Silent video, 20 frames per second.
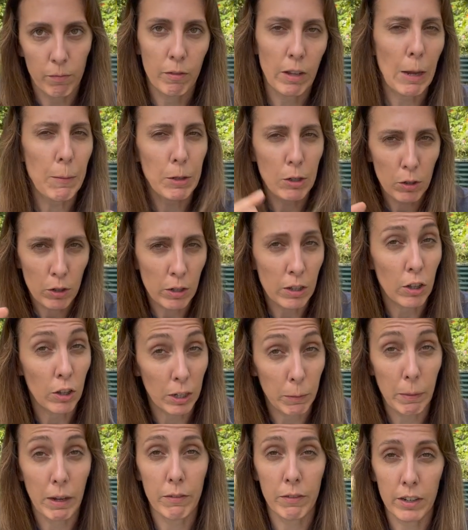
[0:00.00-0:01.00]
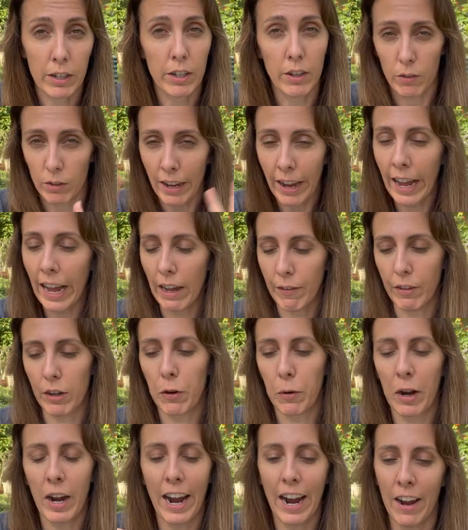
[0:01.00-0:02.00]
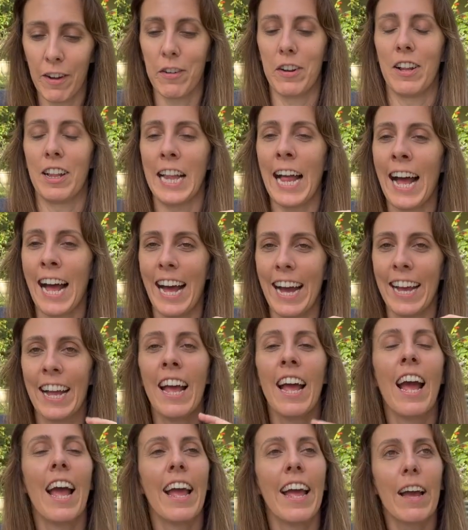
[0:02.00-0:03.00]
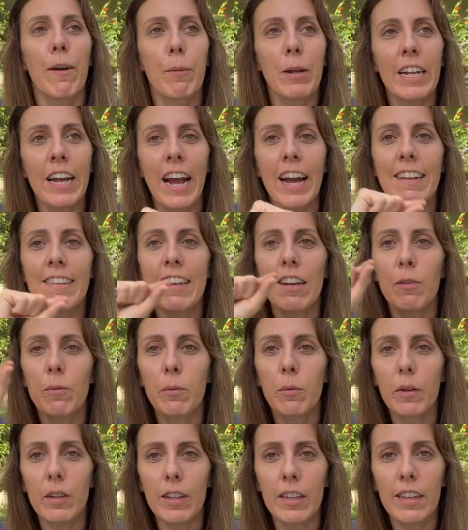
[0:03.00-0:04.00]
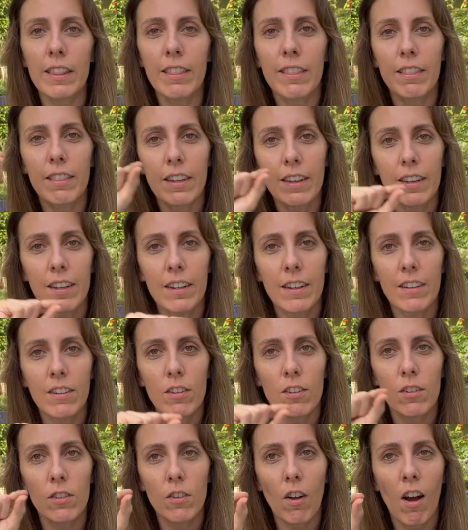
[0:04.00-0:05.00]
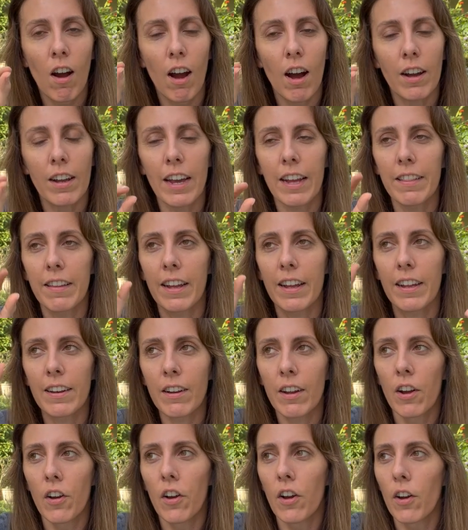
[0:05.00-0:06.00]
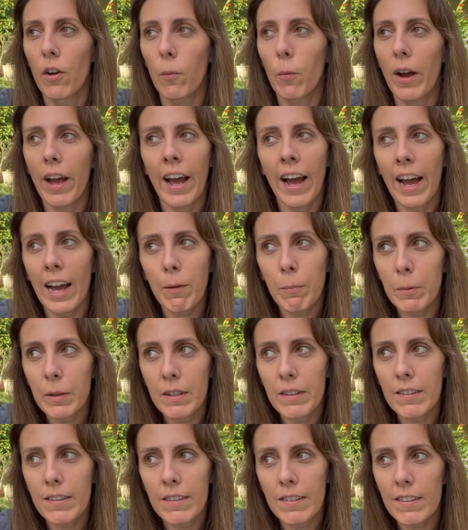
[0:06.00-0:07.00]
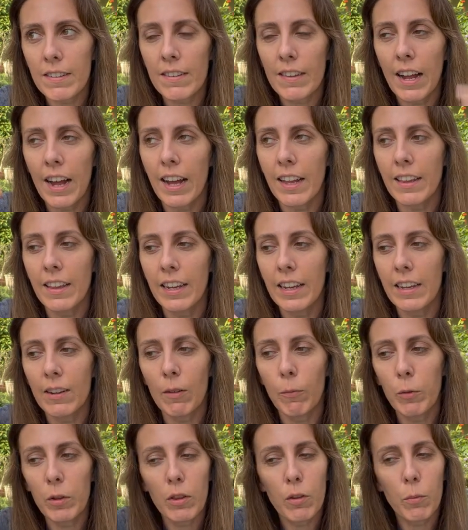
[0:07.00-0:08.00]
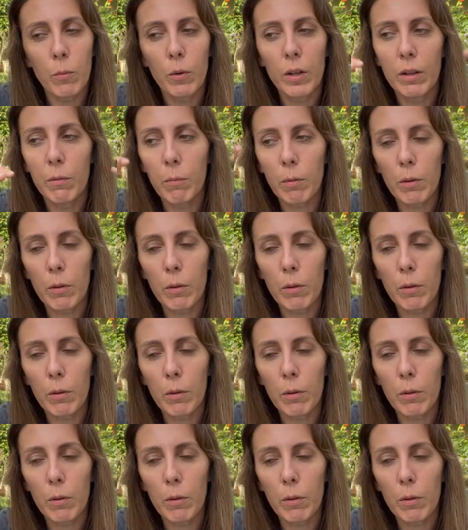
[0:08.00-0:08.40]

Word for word: I mean, you can look at my videos. I have it around a lot, but it has that really thin stalk. And then what happens is that like when the wind